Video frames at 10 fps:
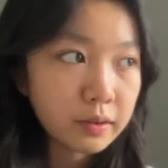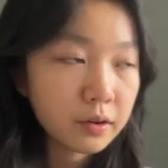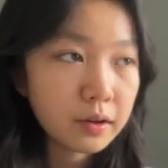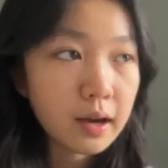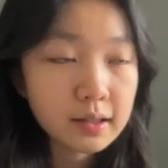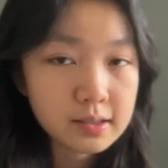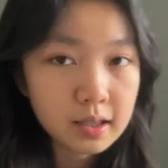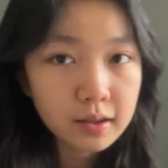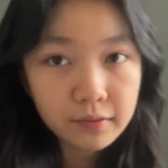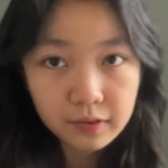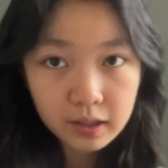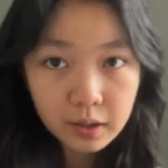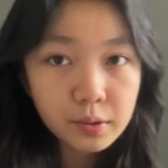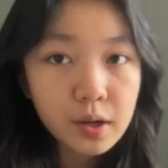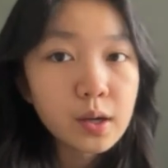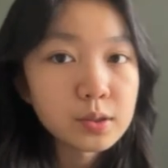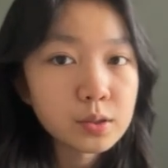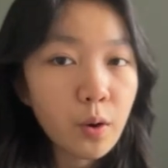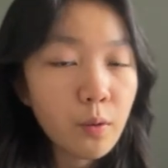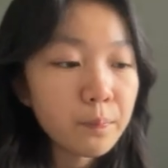they're editing the video.
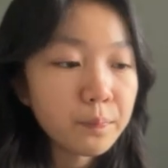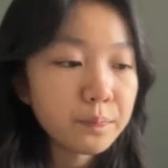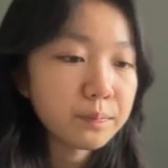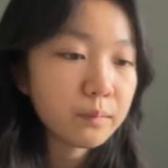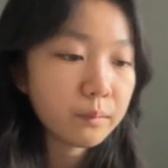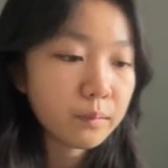So